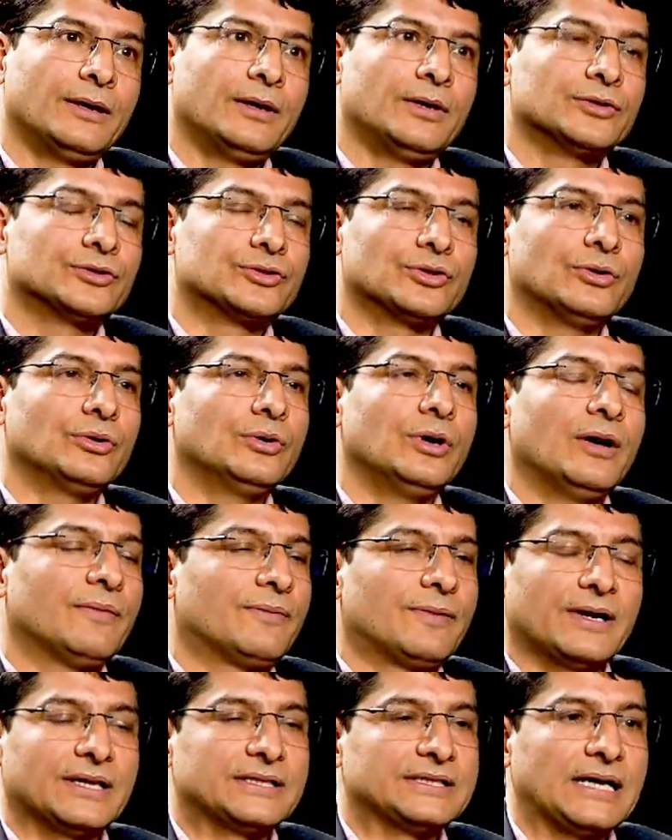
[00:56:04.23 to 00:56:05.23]
So,
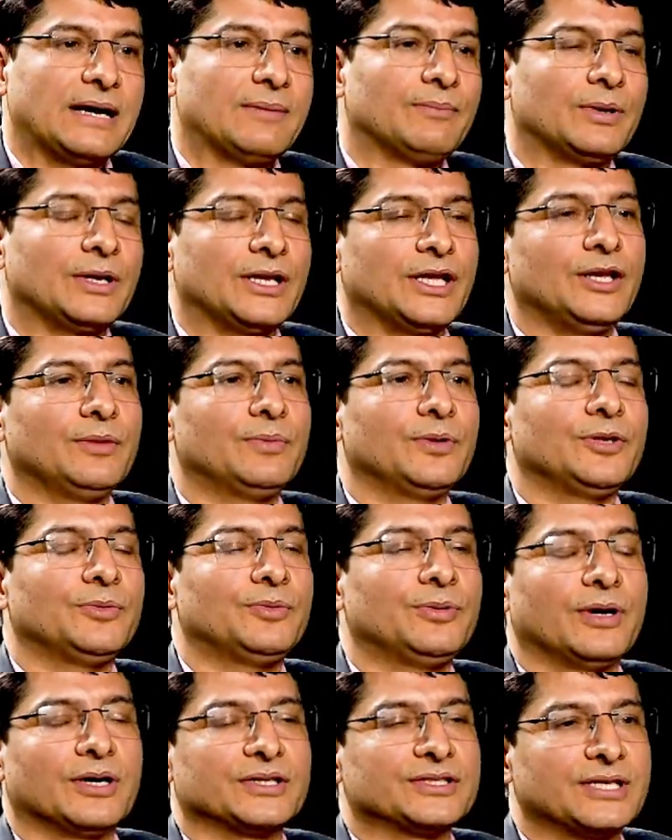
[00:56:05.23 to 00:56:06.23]
for example, even if
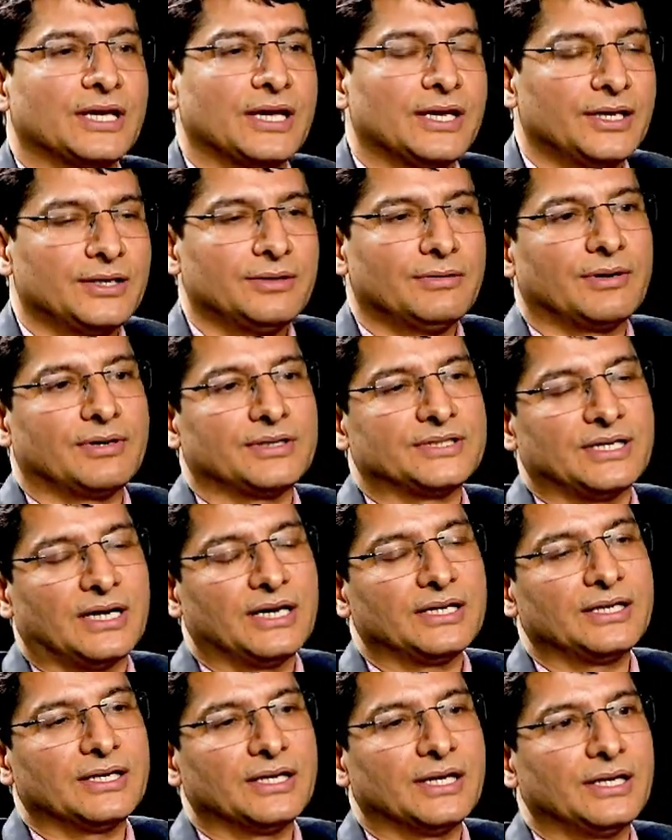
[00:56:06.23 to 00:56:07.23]
you are, say, you are
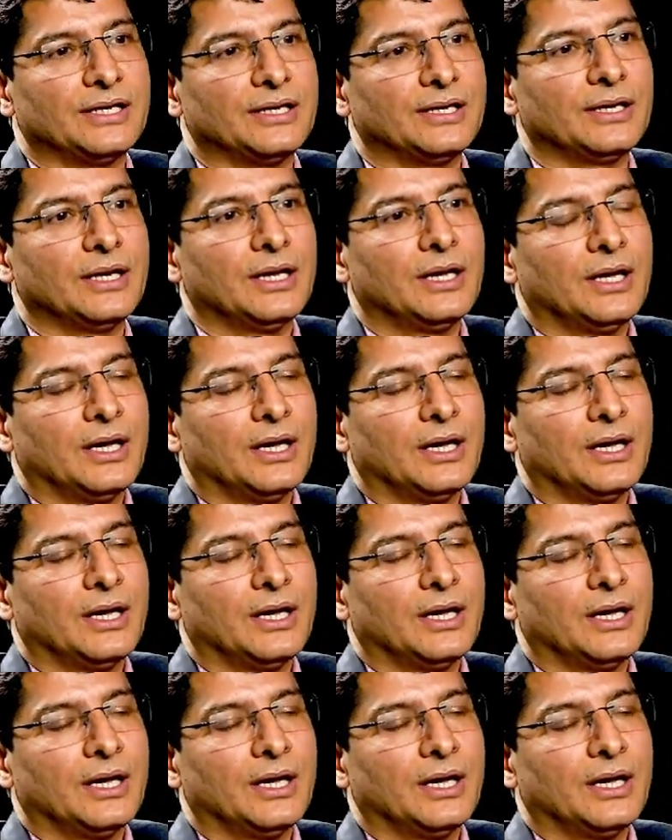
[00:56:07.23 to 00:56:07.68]
residing in